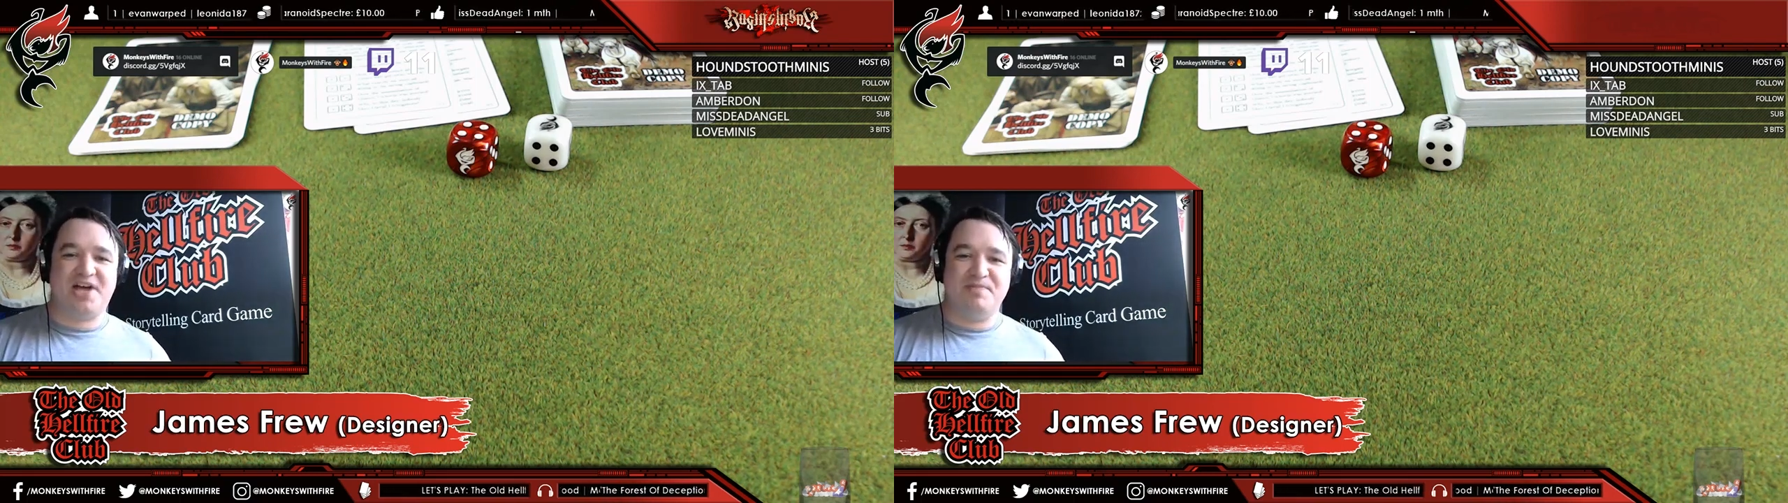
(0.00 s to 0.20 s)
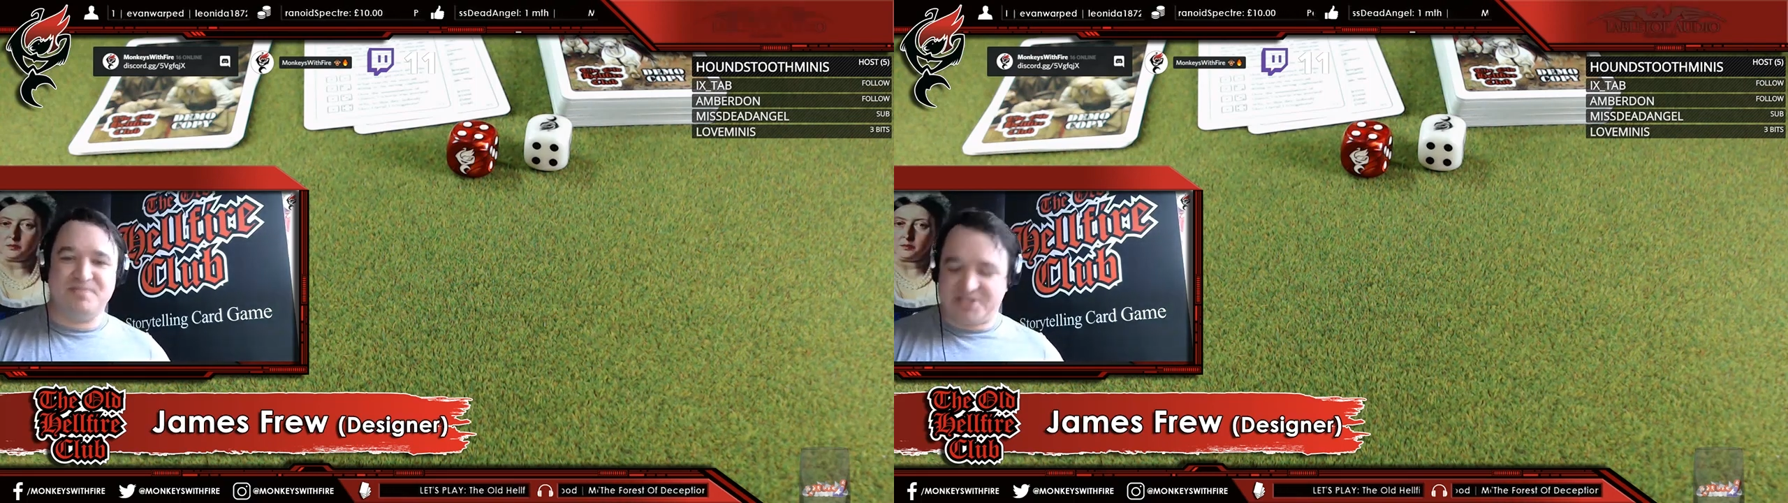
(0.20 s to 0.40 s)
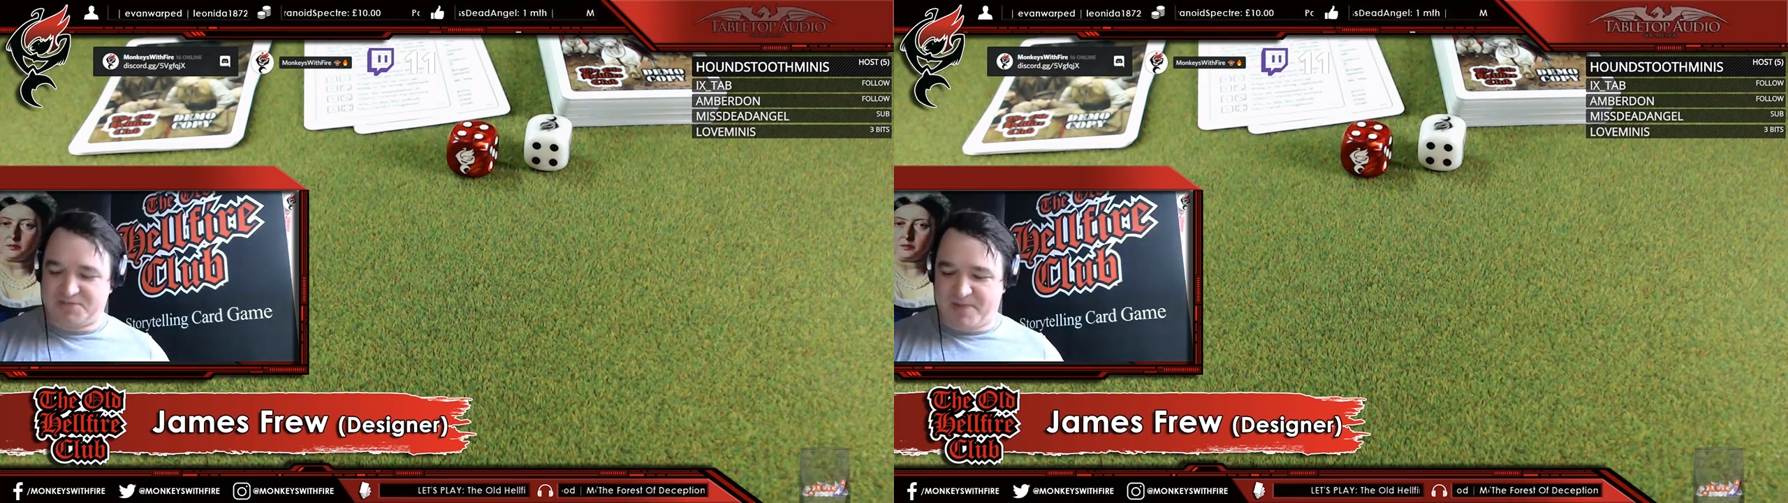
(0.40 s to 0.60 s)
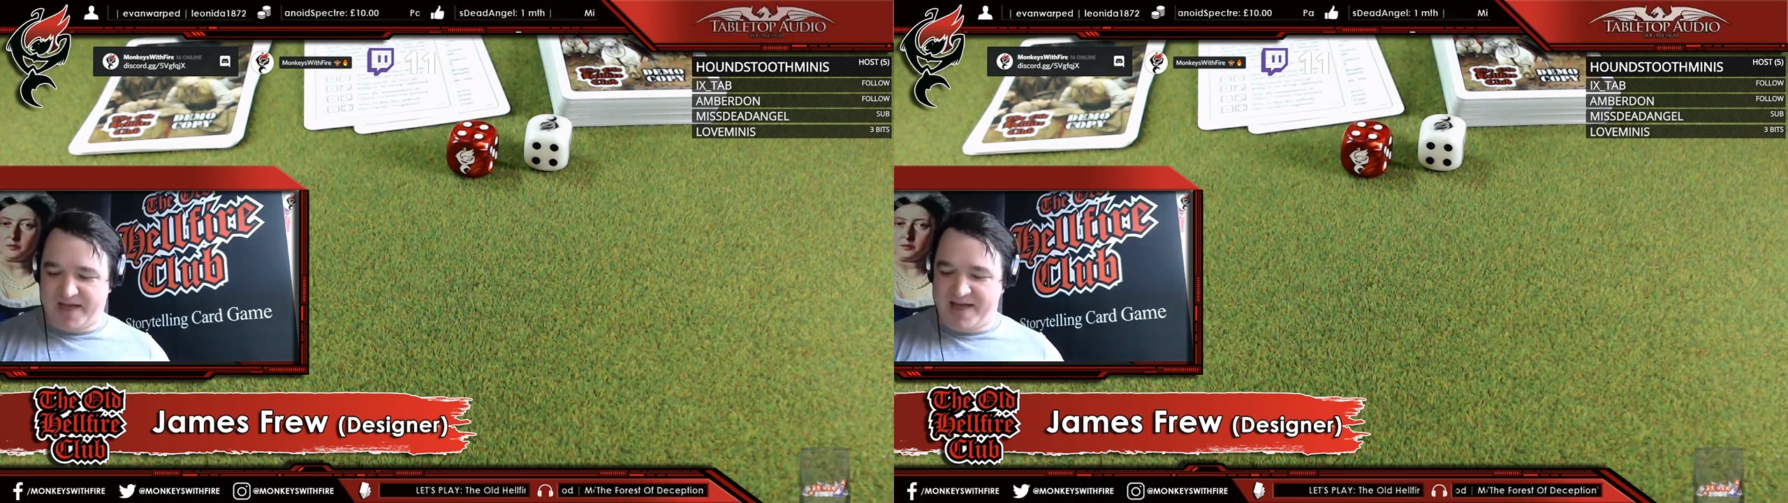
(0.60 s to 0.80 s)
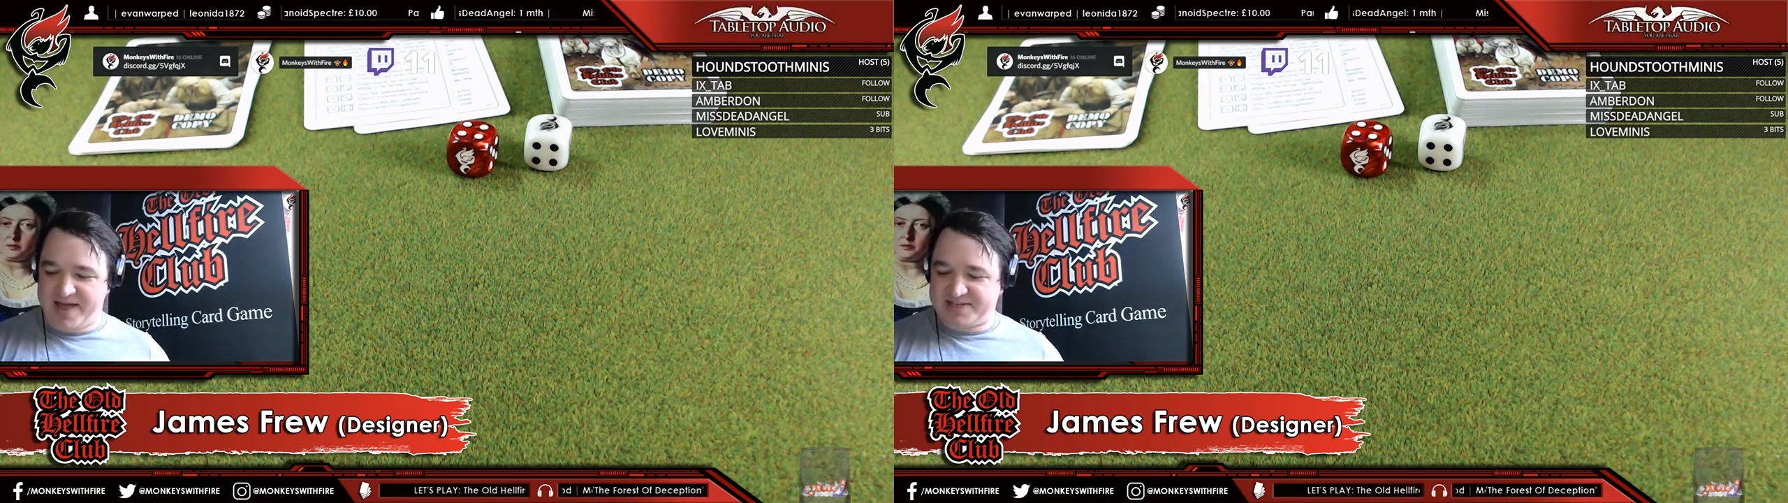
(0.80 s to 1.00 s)
some
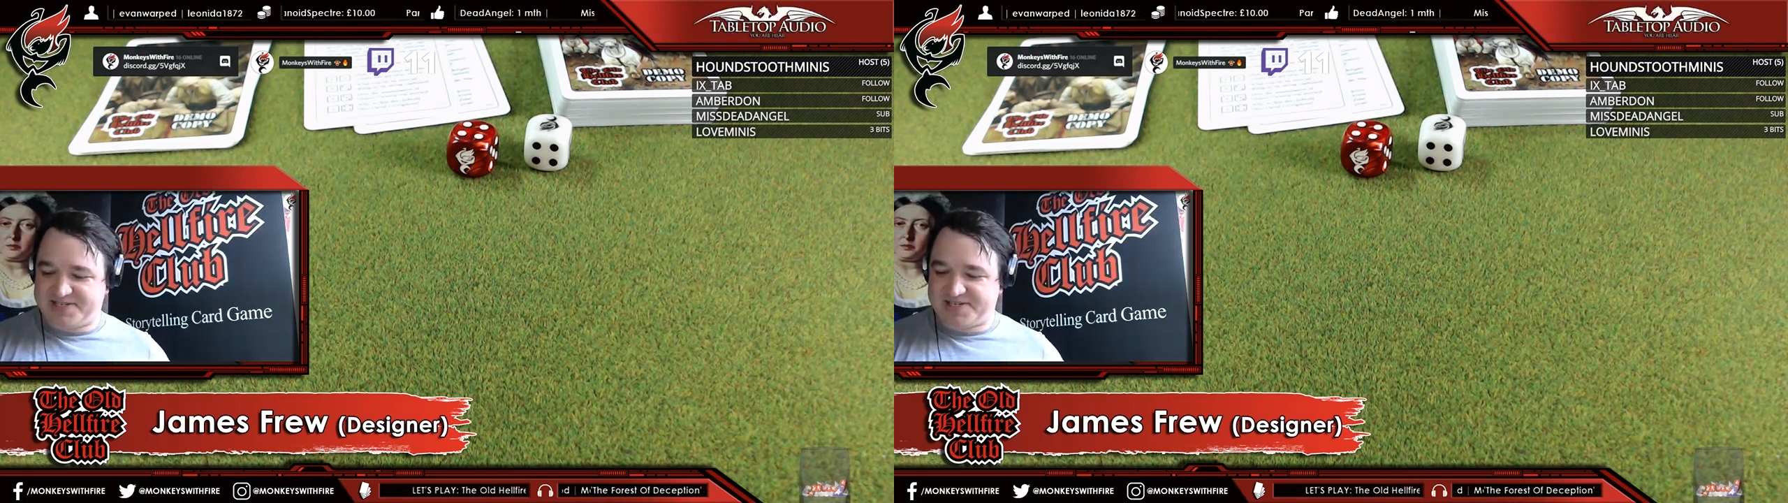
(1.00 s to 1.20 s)
spare